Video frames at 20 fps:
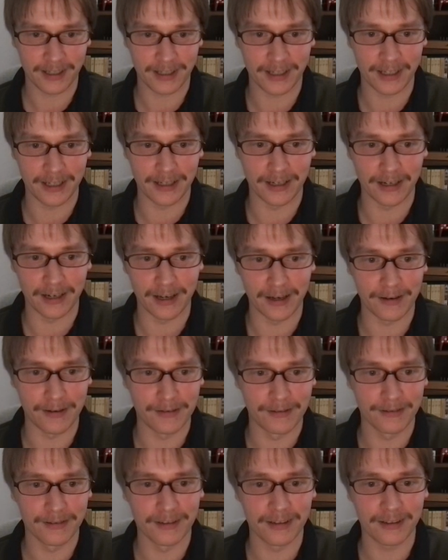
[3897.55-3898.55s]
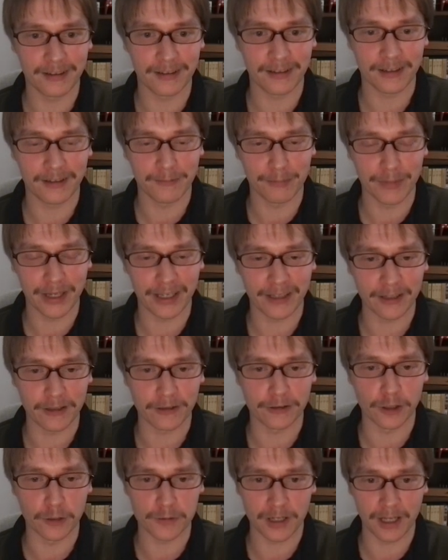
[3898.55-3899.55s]
in making the
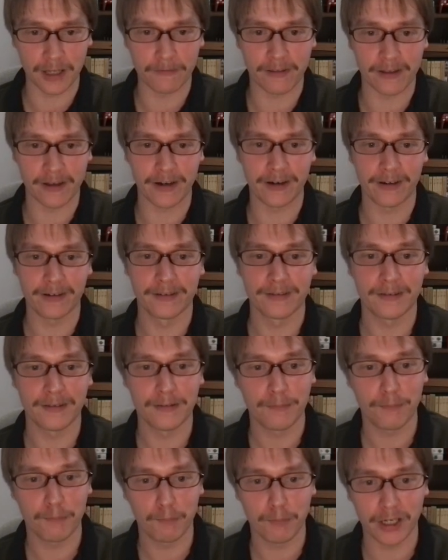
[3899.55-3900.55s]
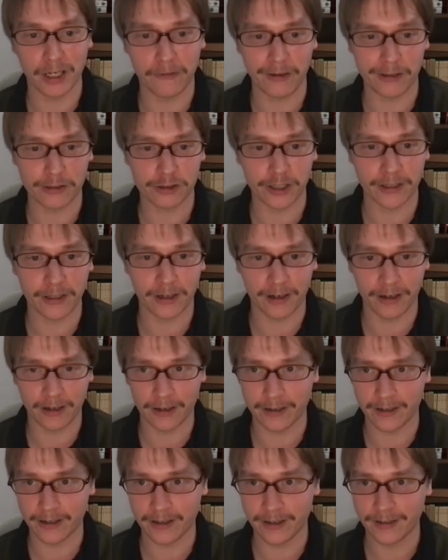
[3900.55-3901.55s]
group sleep there. But if he tried
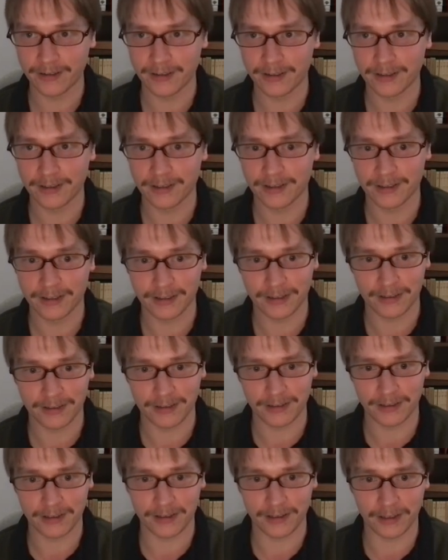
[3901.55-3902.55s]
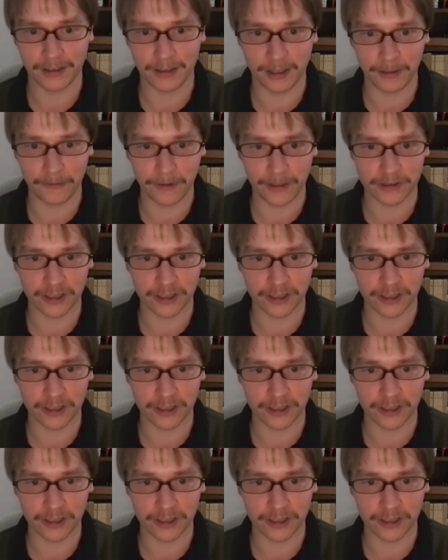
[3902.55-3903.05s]
harder, if he